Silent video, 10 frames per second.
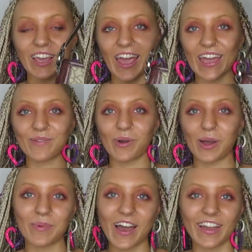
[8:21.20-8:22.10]

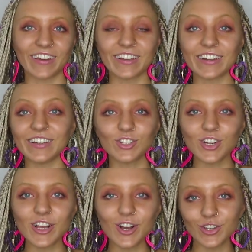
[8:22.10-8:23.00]
DKNY bag. Like
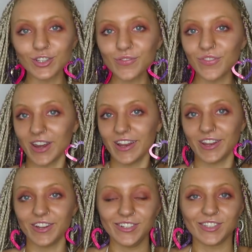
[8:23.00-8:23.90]
literally all you fit in
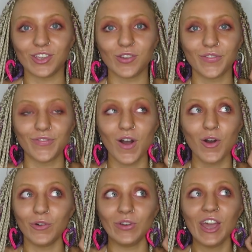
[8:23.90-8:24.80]
here is like your
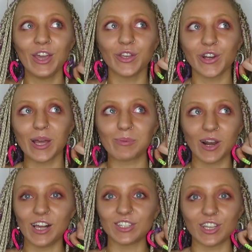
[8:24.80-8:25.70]
phone, your lip
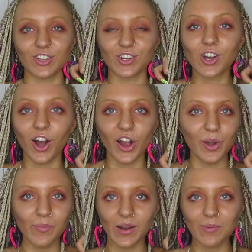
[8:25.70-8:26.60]
gloss and your
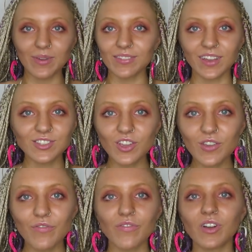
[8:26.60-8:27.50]
card. But I mean that's
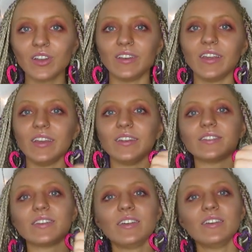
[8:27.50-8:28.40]
all you fucking need isn't